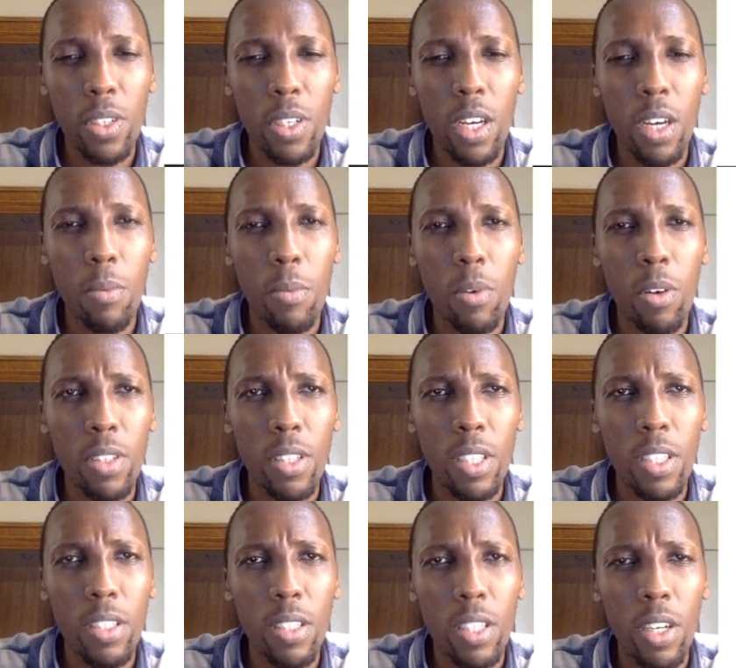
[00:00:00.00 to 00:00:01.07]
or
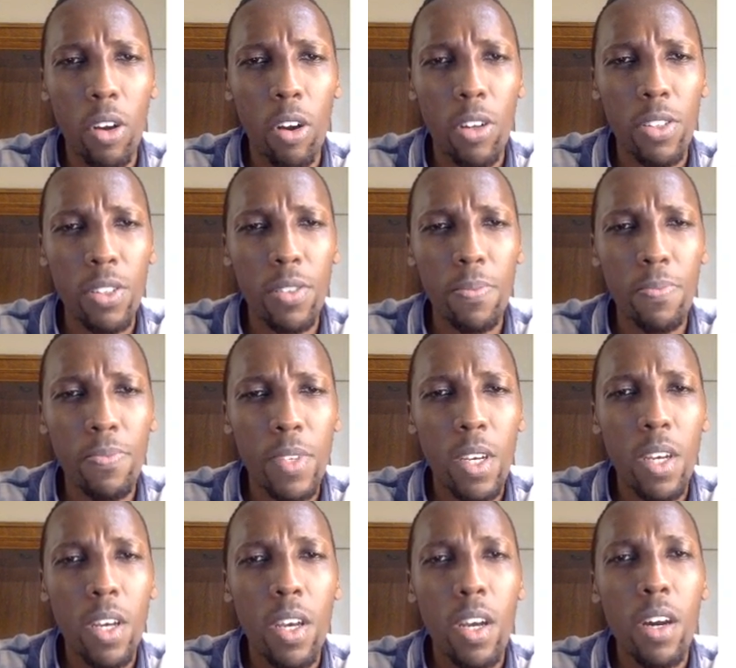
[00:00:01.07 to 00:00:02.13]
the course.
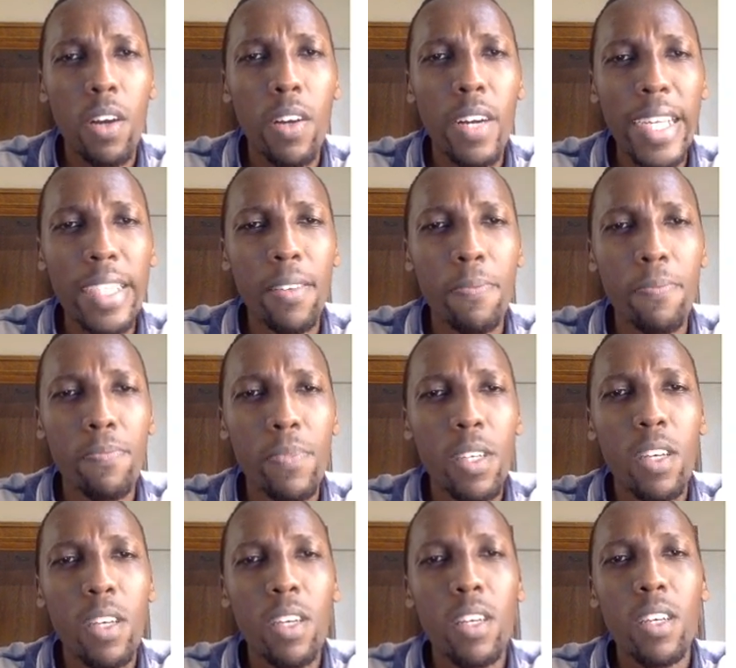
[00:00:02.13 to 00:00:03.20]
All right,
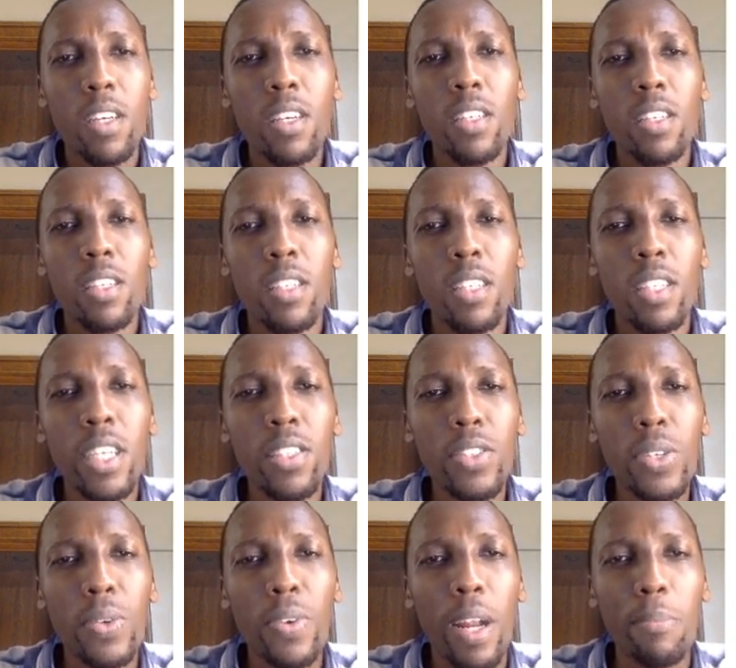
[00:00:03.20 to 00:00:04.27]

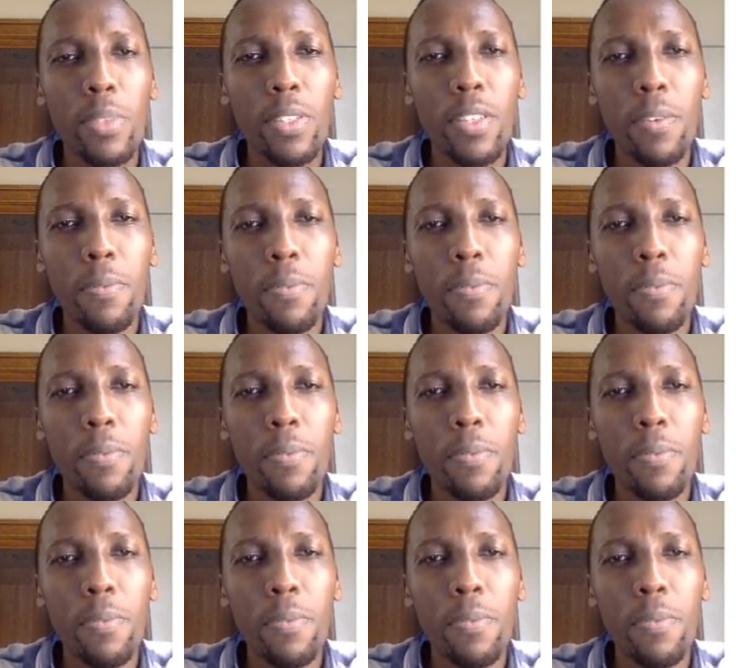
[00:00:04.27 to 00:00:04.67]
histograms.